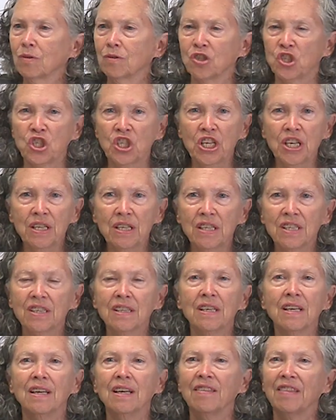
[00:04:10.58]
Sheetz,
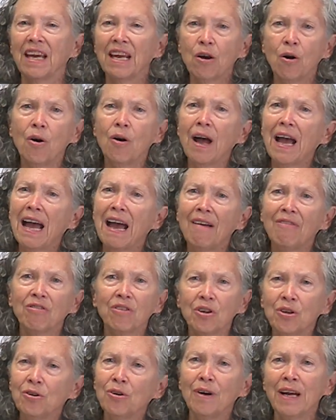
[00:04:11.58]
they all have
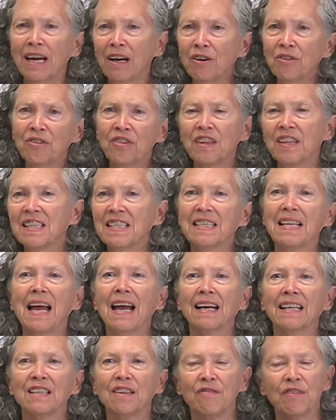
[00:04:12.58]
little healthy
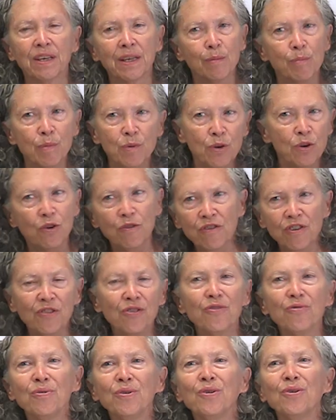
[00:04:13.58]
snacks. If you can maneuver
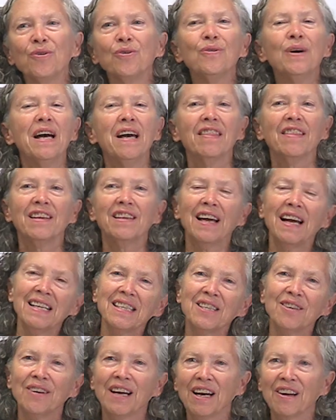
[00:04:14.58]
through the
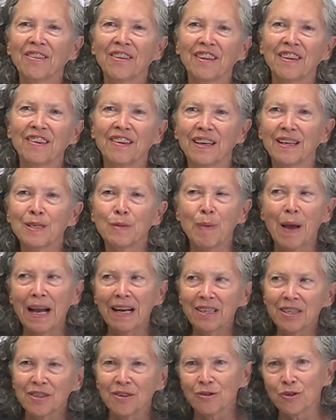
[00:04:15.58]
not so healthy things,
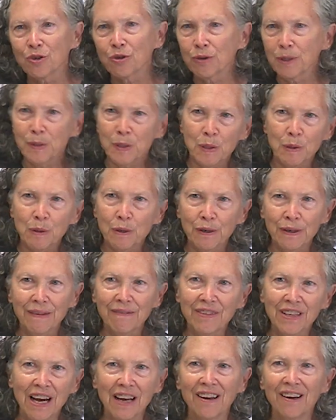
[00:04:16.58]
past those Krispy
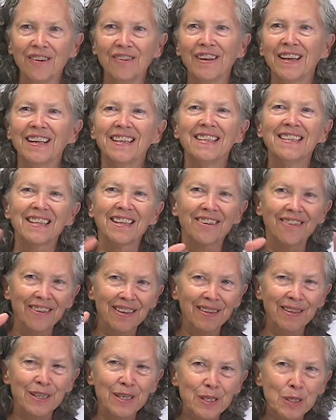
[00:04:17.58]
Kreme donuts that are
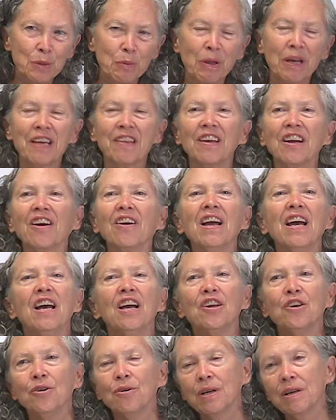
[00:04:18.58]
in the display there,
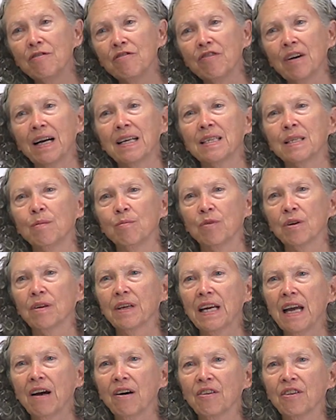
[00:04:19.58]
you can find some
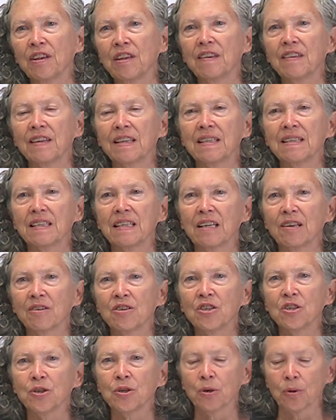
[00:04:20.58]
really healthy things there
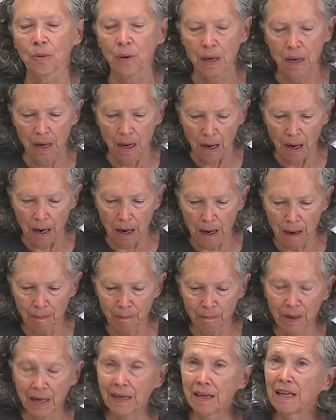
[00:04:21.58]
too.
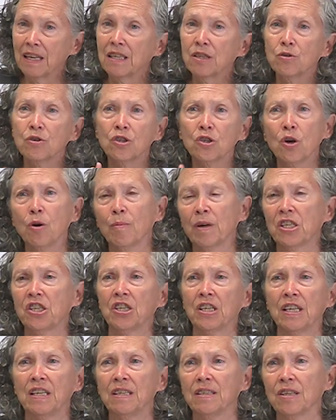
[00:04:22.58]
But it's so
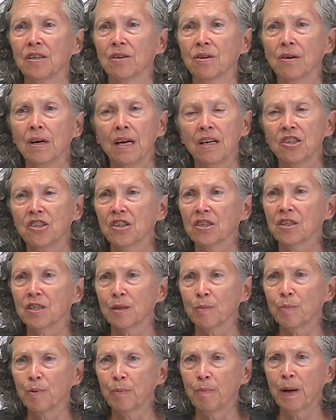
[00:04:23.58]
much easier just
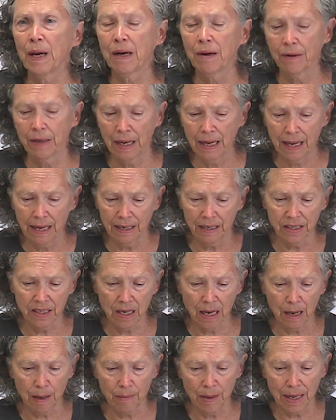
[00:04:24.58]
to prepare it ahead of
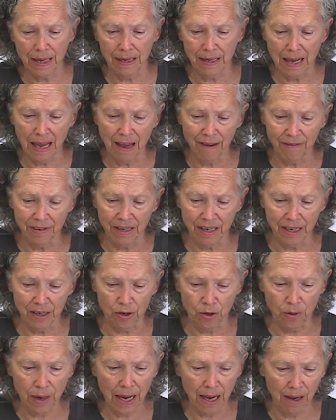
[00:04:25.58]
time and to have it at
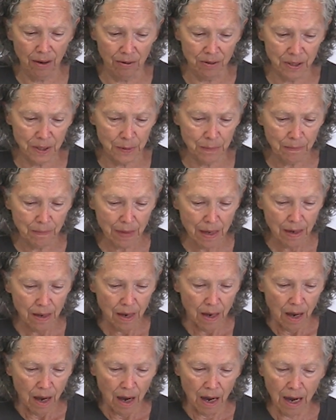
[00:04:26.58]
your house.
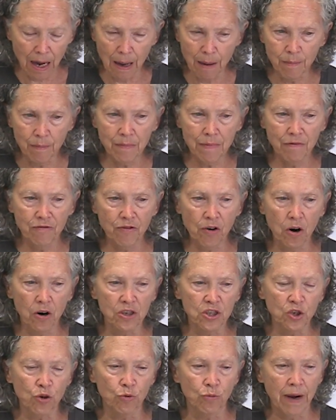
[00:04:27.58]
Far
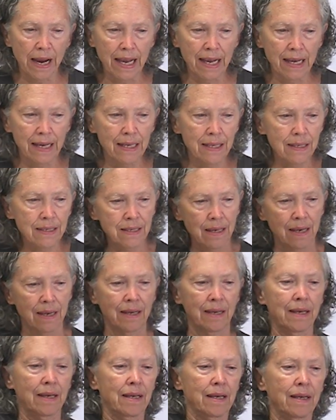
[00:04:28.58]
as grains,
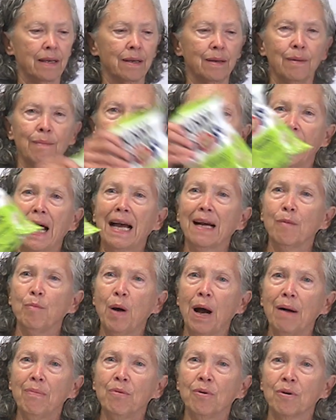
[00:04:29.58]
bag of
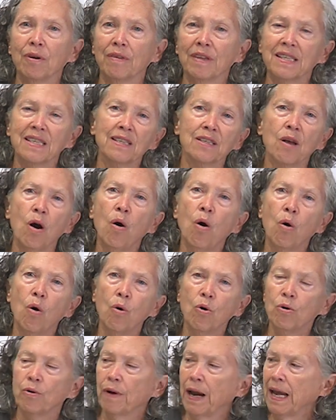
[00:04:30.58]
popcorn. This is a
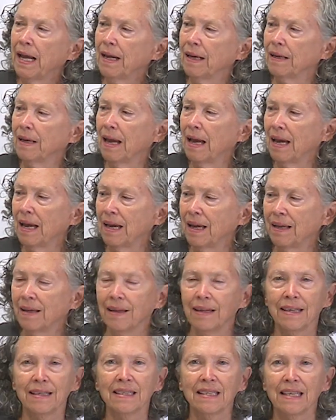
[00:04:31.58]
whole grain, and
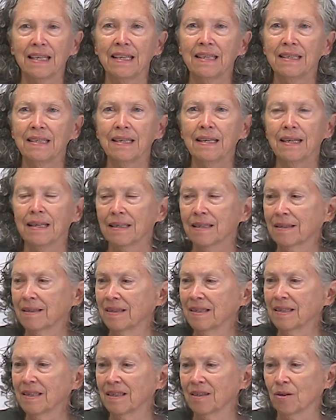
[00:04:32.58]
it's easy.
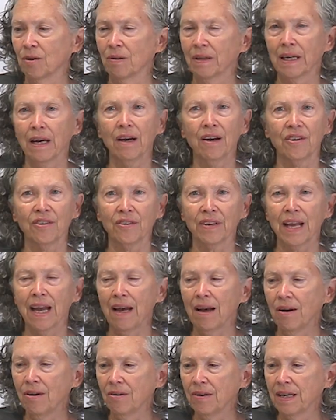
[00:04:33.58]
This is only 100
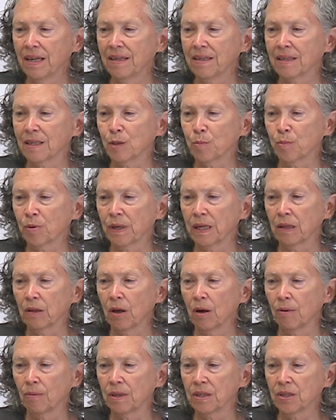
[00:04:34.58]
calories. It's pretty
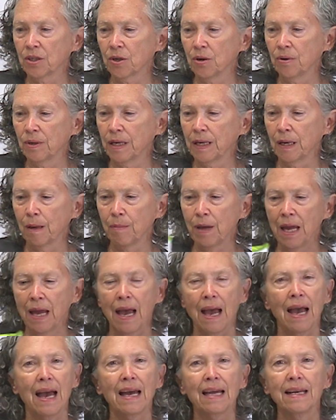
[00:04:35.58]
low in sodium,
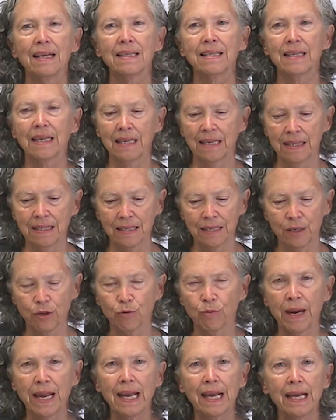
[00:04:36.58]
and it's an easy
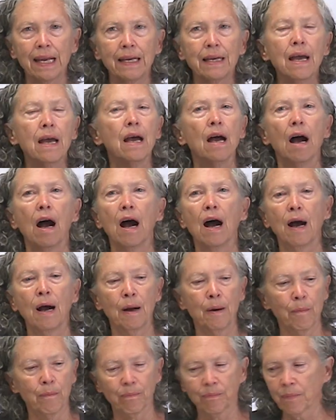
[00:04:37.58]
grain.
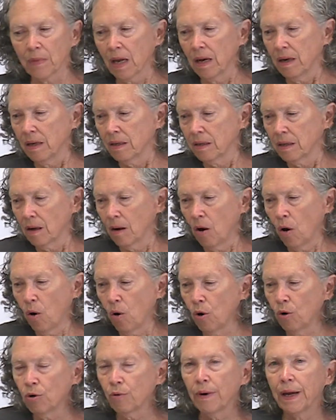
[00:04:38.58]

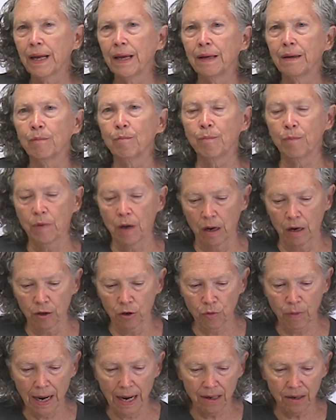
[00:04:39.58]
Whole grain
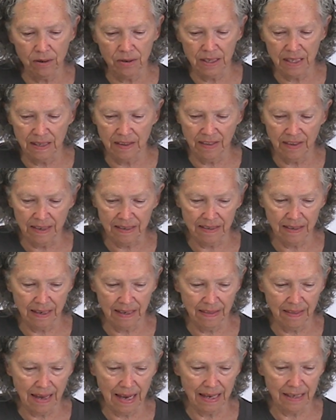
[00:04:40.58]
crackers and things
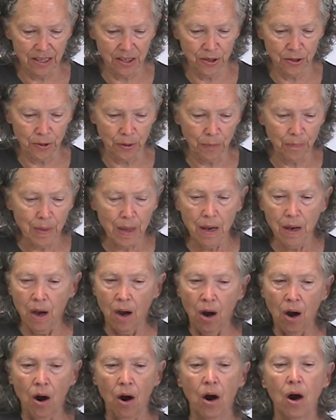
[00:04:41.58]
like that too.
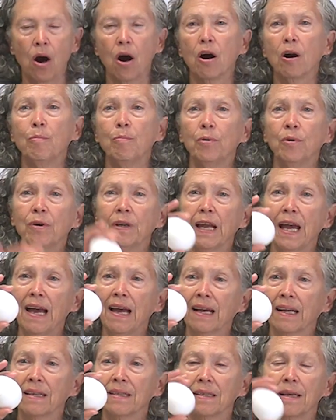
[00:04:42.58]
Hard-boiled
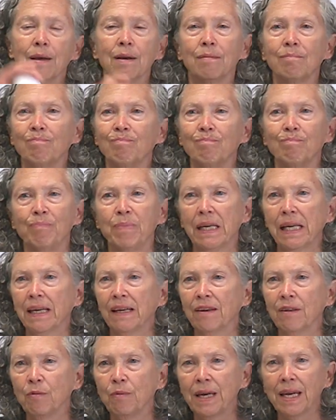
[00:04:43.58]
eggs.
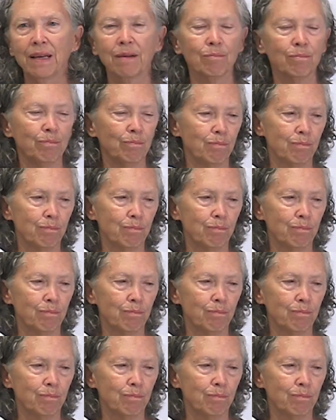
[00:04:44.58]
Beginning of the week,